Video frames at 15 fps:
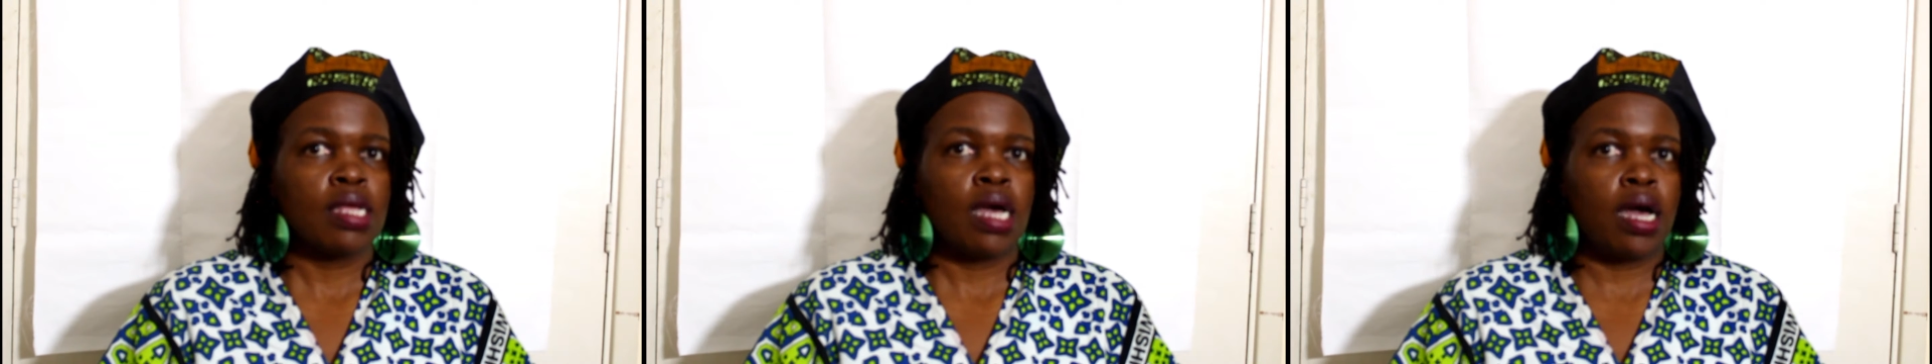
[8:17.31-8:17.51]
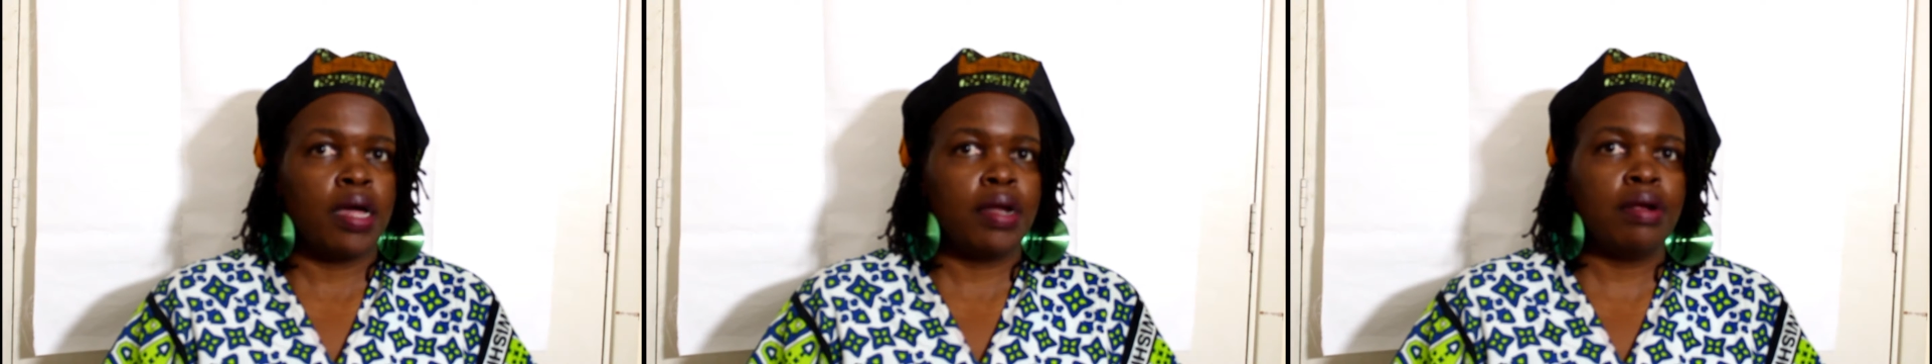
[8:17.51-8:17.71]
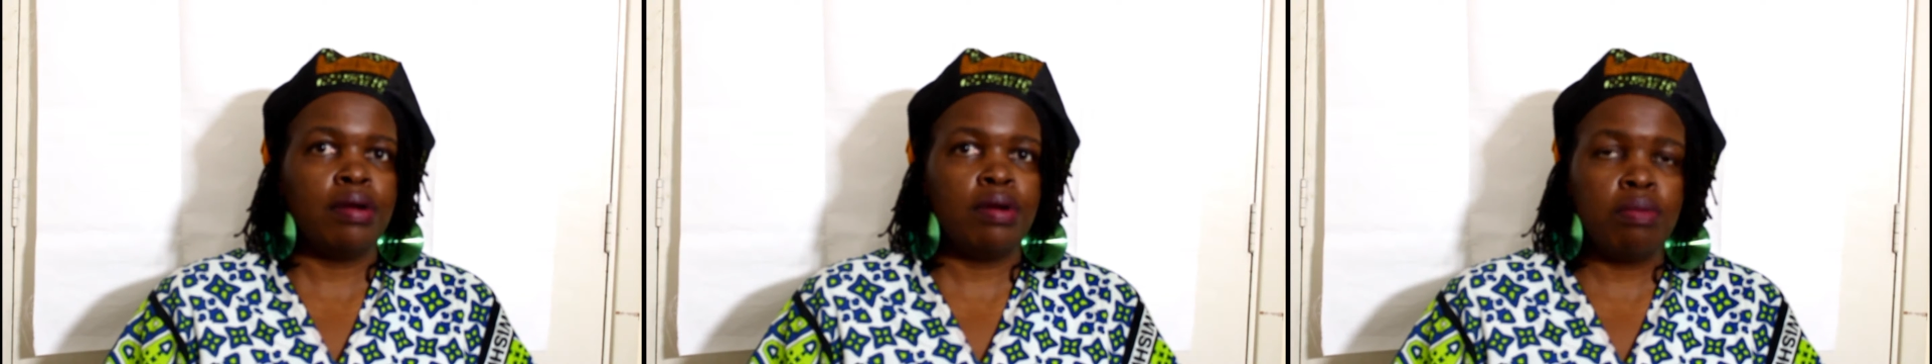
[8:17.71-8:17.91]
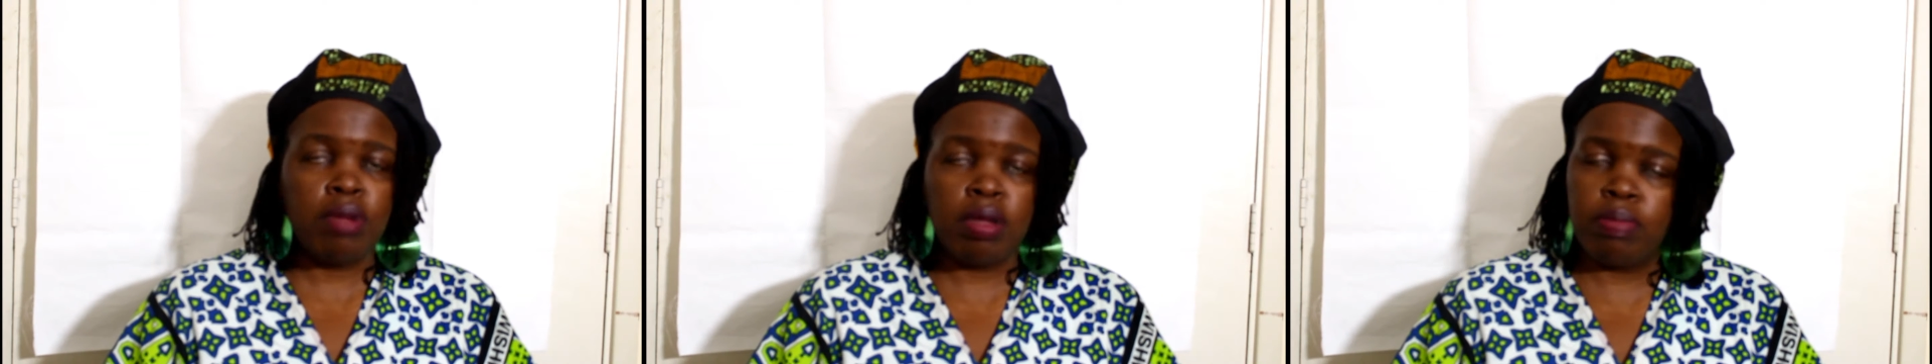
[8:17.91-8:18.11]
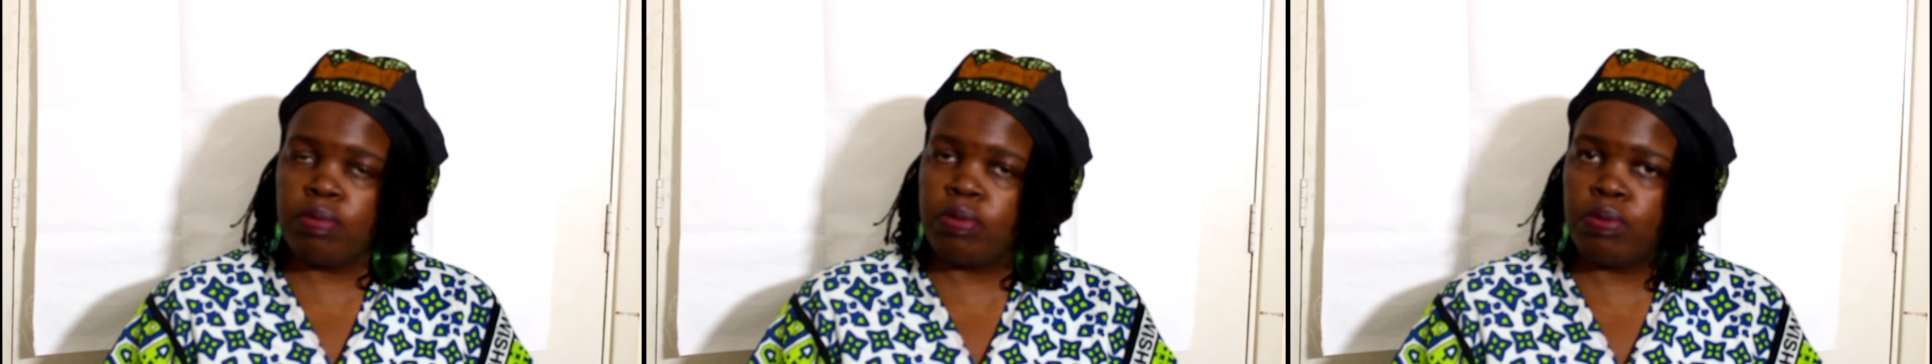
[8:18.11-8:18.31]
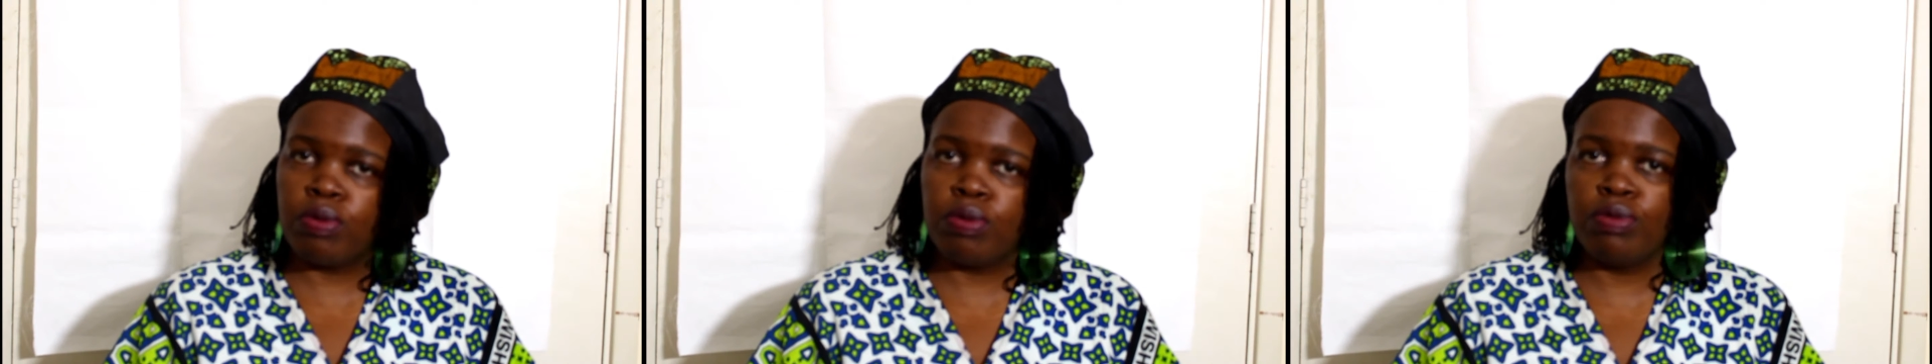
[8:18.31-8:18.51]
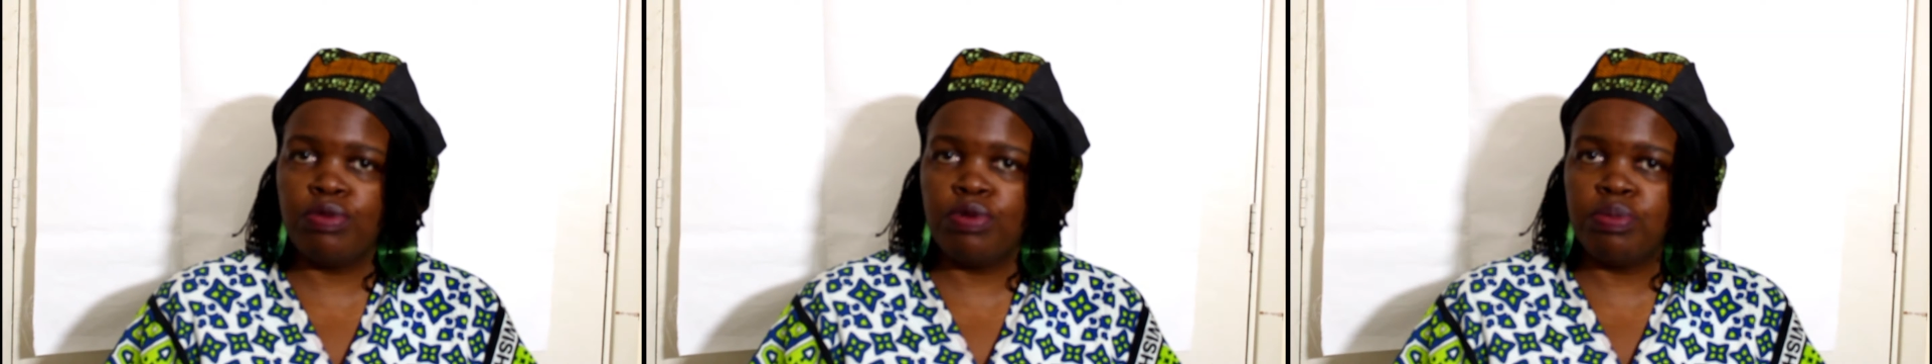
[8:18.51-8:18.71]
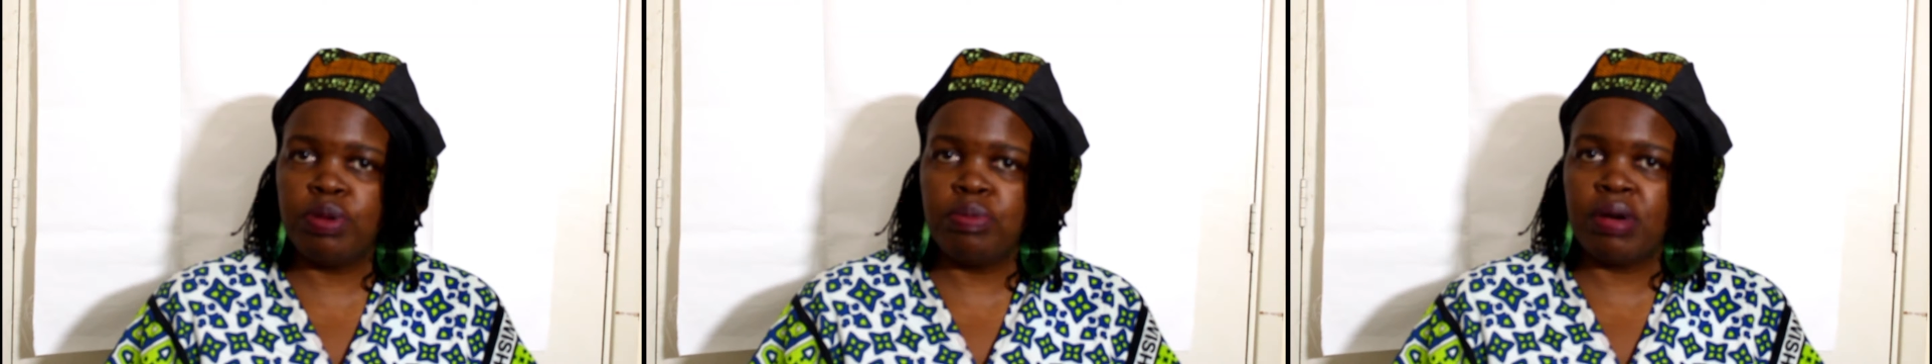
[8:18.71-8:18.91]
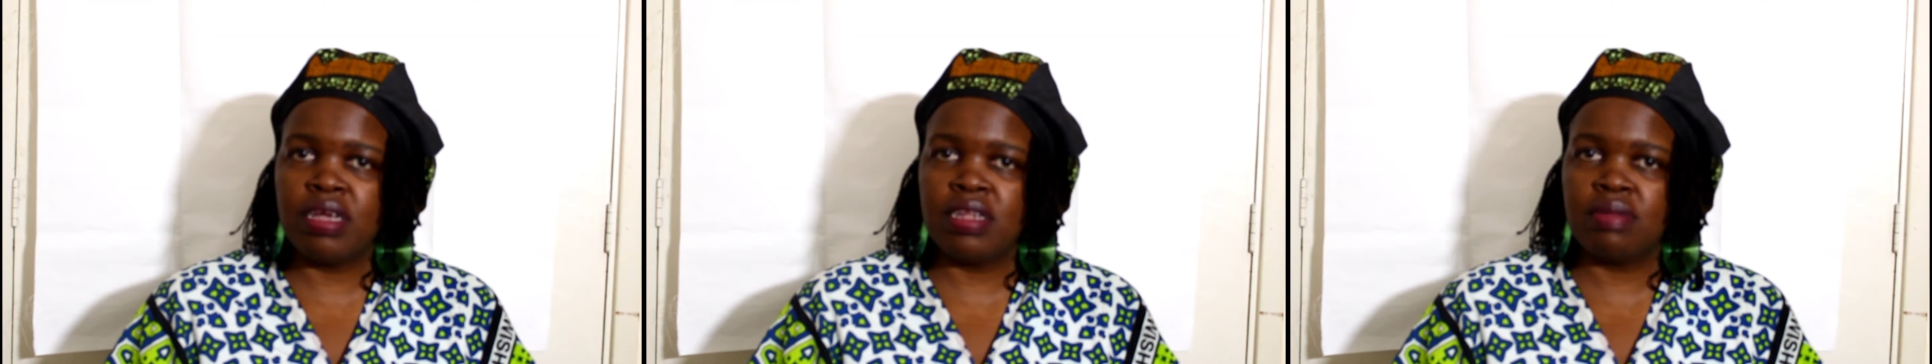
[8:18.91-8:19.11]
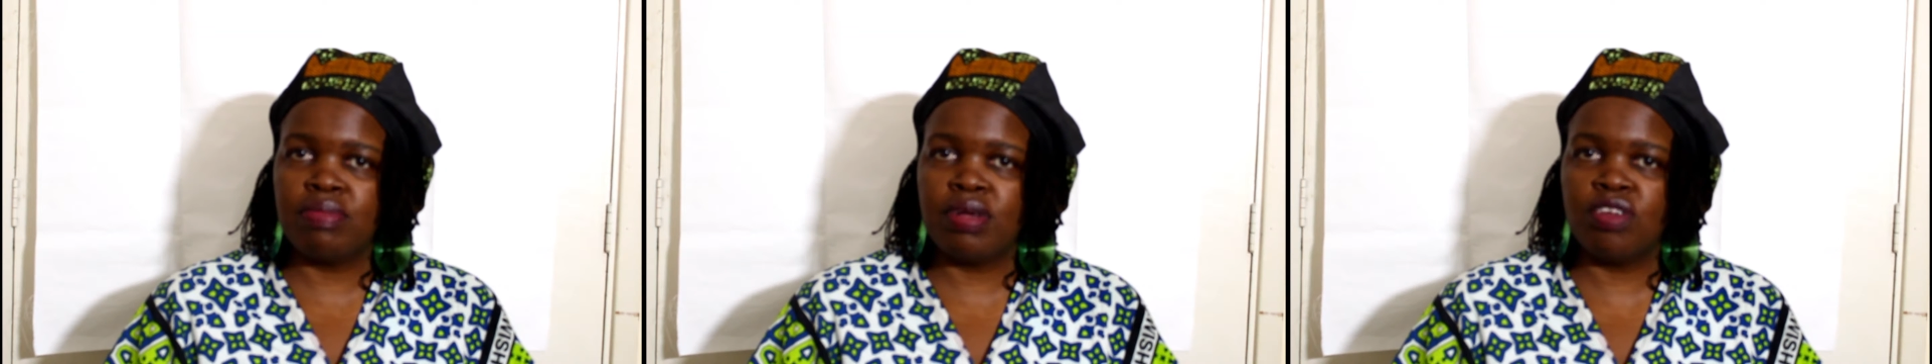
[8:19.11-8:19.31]
I don't know maybe people who know me
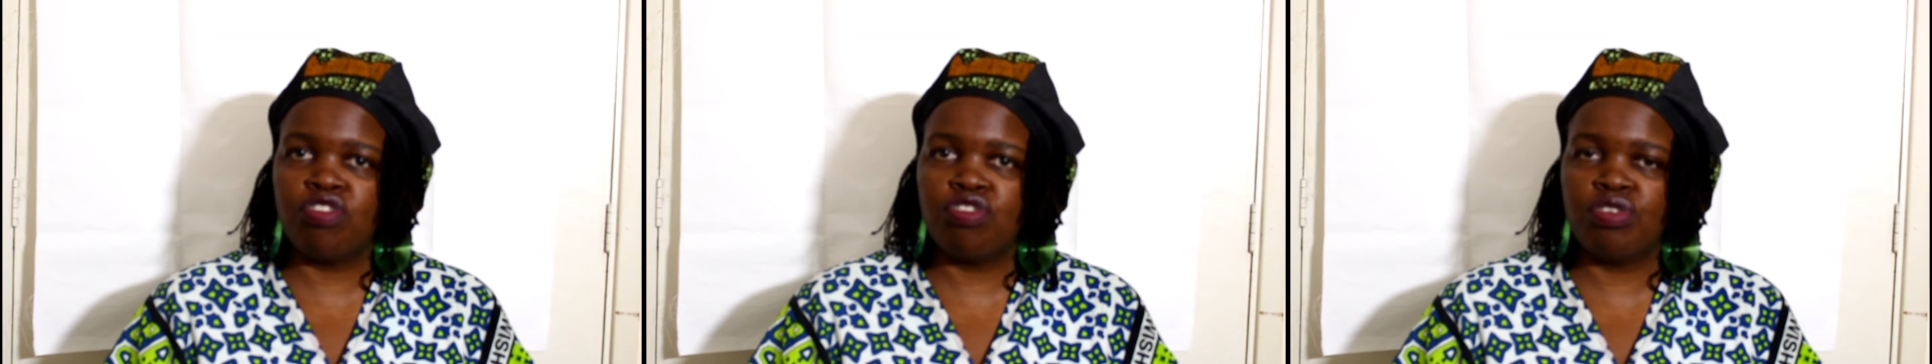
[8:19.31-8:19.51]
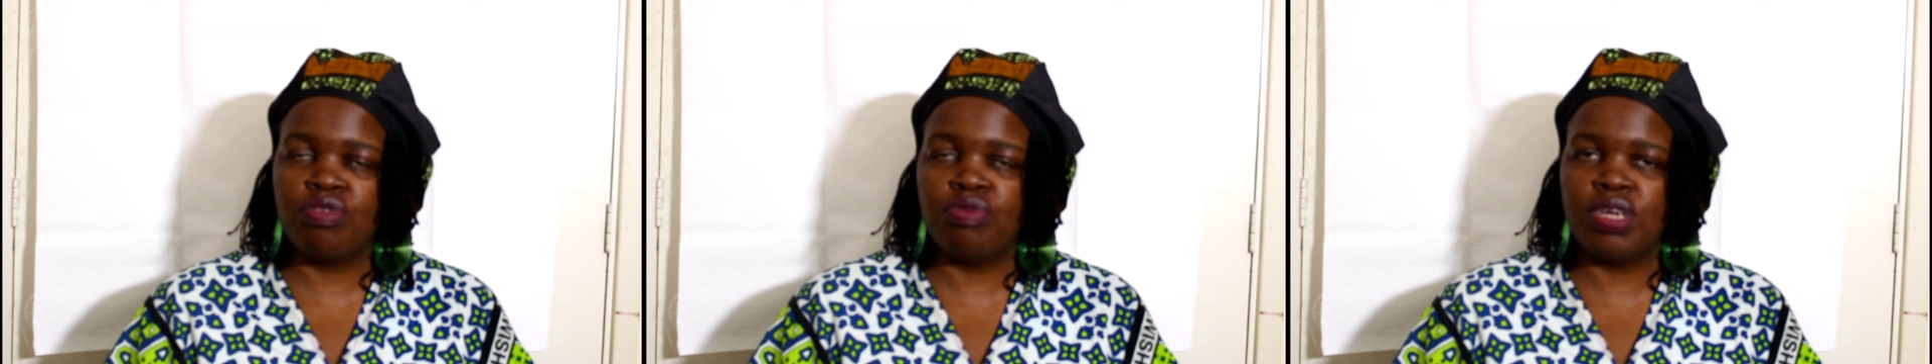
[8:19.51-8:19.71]
might mention